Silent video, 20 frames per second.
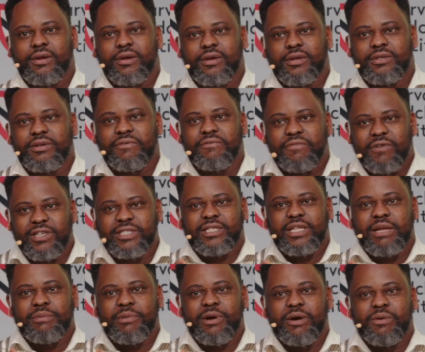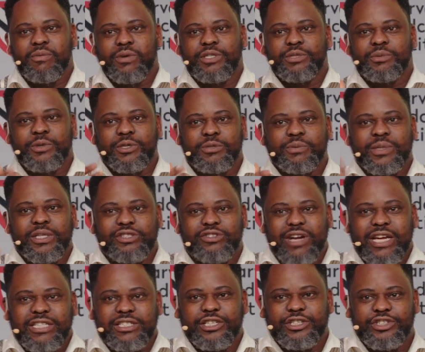So forced labor was supposed to be
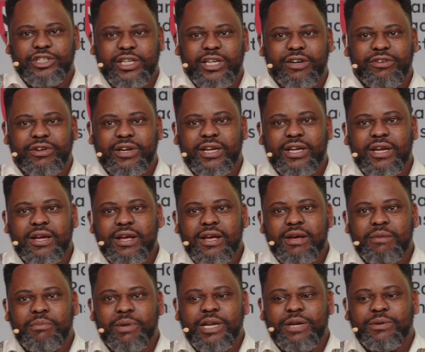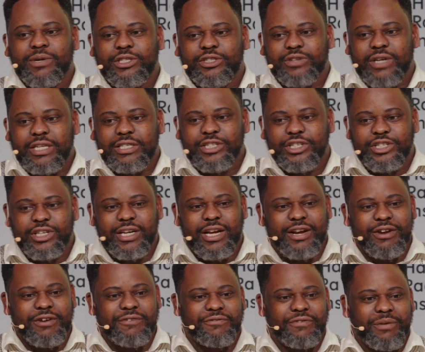transitionary, but it was
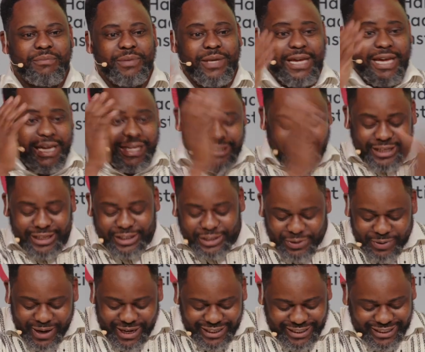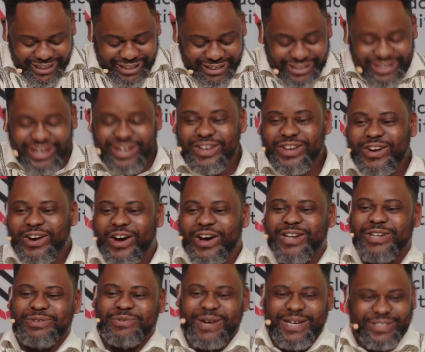transitionary from the 1820s all
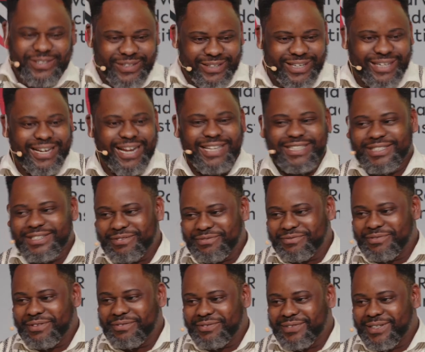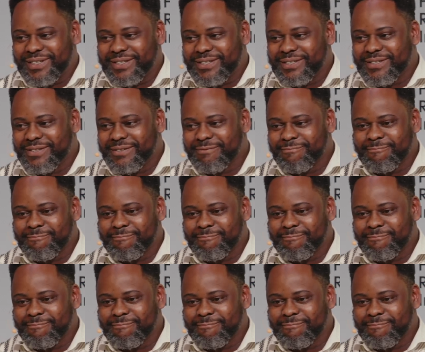the way to the 1950s.